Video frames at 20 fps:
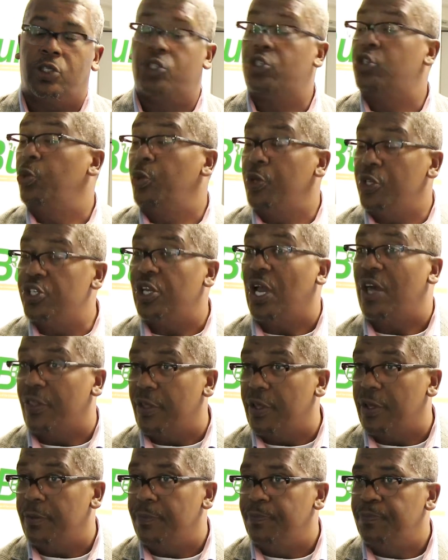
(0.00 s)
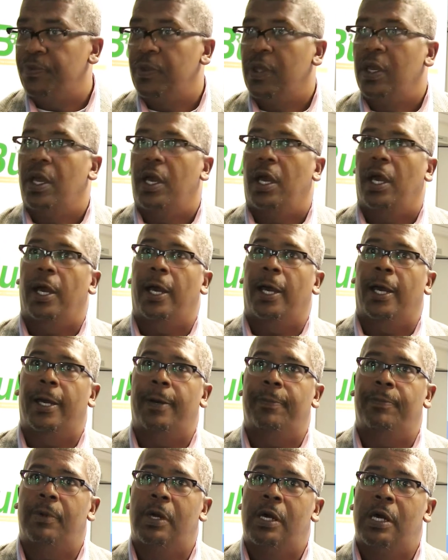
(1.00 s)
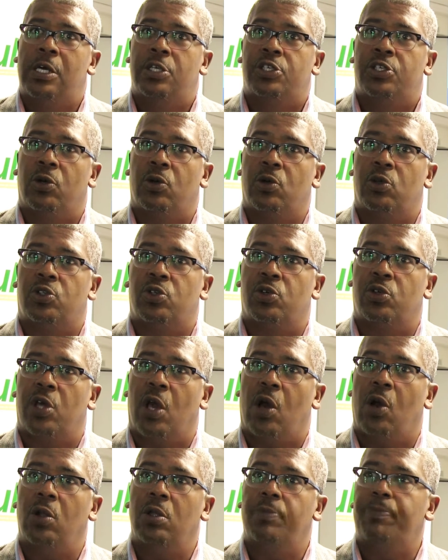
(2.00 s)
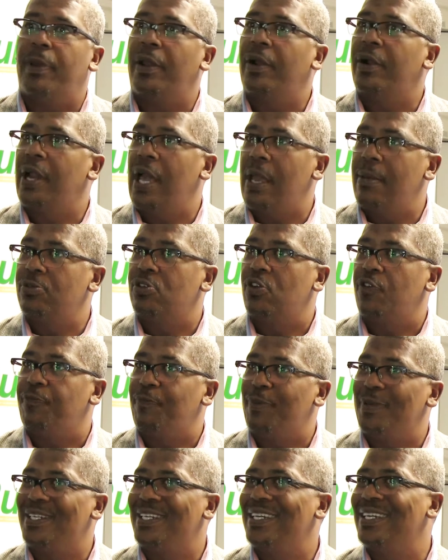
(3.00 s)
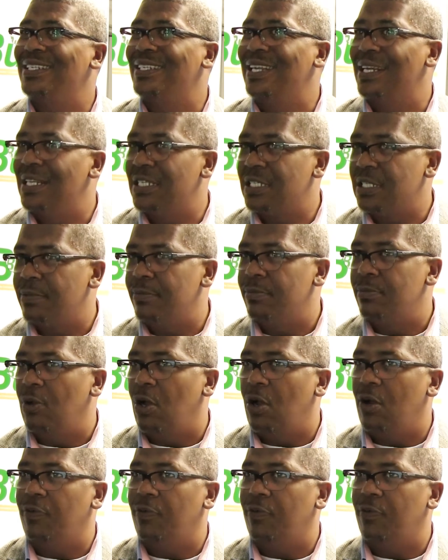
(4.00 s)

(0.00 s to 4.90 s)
to each other. So the old paradigms of paternalism,